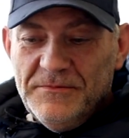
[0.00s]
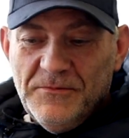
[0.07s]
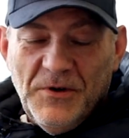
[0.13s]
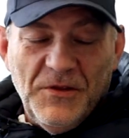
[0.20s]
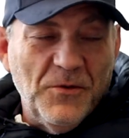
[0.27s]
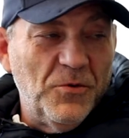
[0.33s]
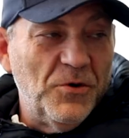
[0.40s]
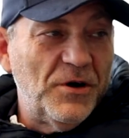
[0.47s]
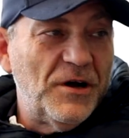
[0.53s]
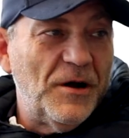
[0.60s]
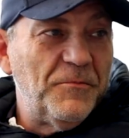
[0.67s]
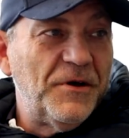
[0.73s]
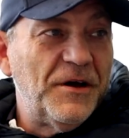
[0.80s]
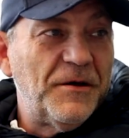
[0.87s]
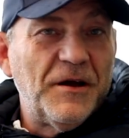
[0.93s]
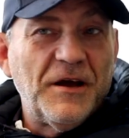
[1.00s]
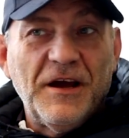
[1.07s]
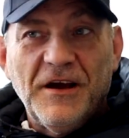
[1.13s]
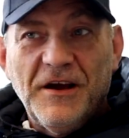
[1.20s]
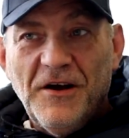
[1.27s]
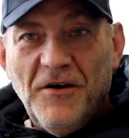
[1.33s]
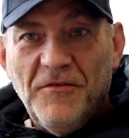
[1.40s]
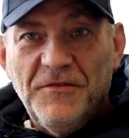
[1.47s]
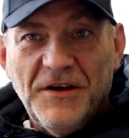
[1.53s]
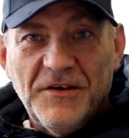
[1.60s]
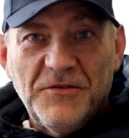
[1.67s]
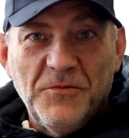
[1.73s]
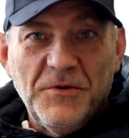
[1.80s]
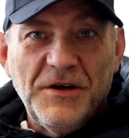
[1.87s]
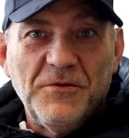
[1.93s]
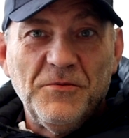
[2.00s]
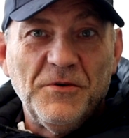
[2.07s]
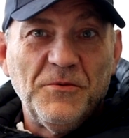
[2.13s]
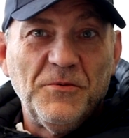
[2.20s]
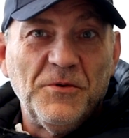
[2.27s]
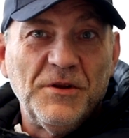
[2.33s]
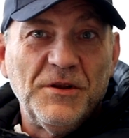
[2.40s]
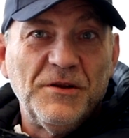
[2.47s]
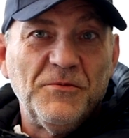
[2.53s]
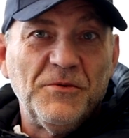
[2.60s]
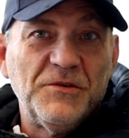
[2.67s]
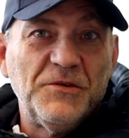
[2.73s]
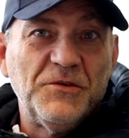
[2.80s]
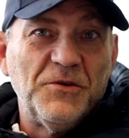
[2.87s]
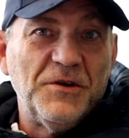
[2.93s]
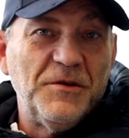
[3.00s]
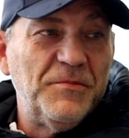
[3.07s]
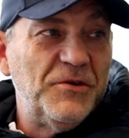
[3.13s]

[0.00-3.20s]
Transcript: With the World Cup kicking off next week, we'll certainly